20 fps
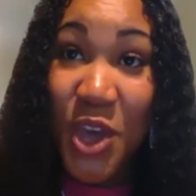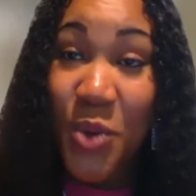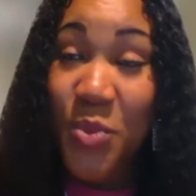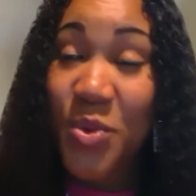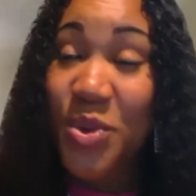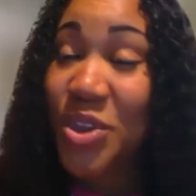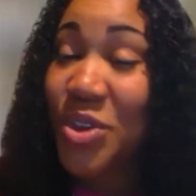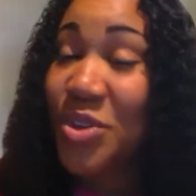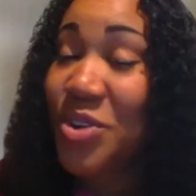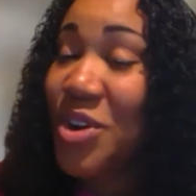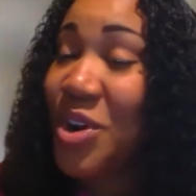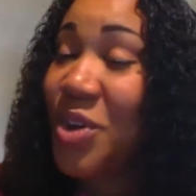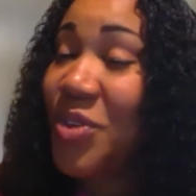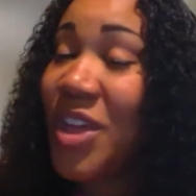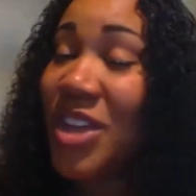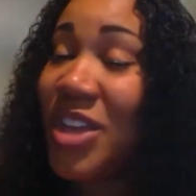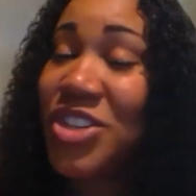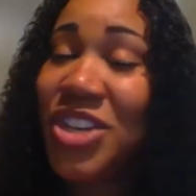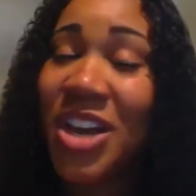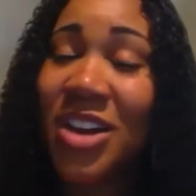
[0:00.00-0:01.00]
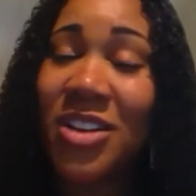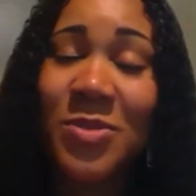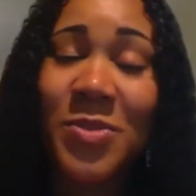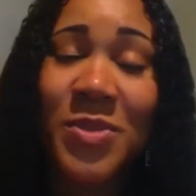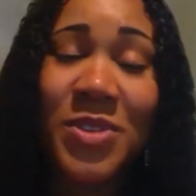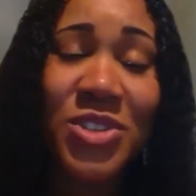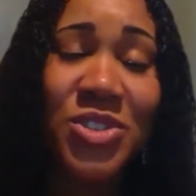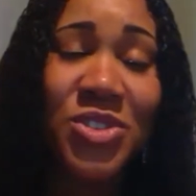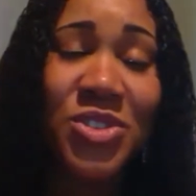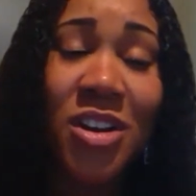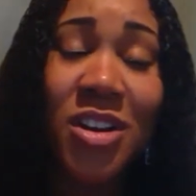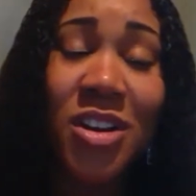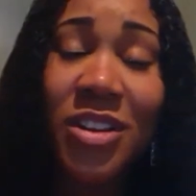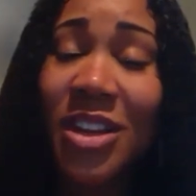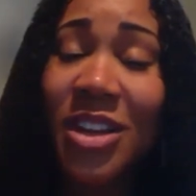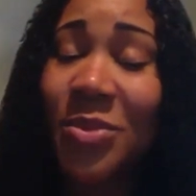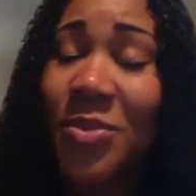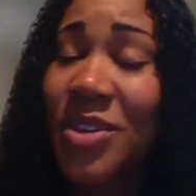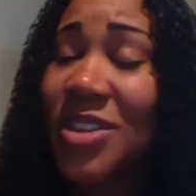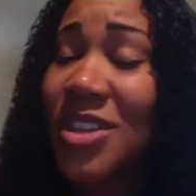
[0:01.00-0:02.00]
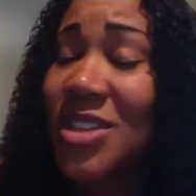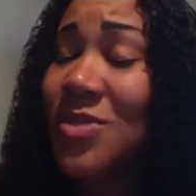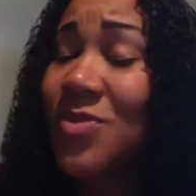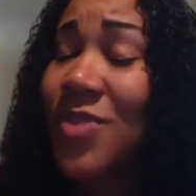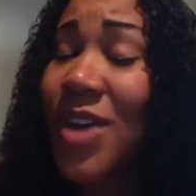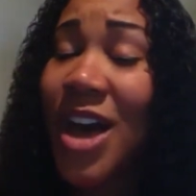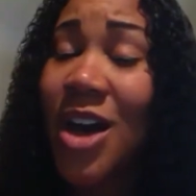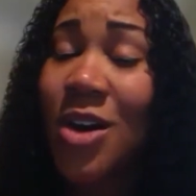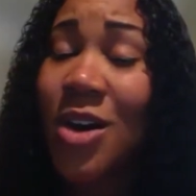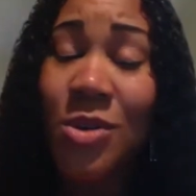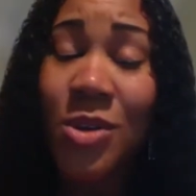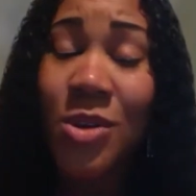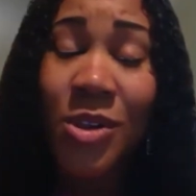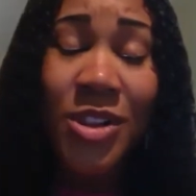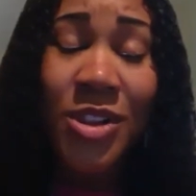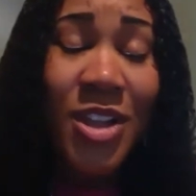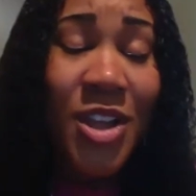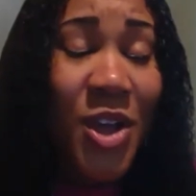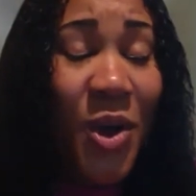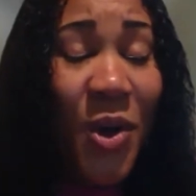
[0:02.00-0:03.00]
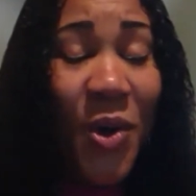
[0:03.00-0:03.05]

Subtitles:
when you know that child's been struggling with this vowel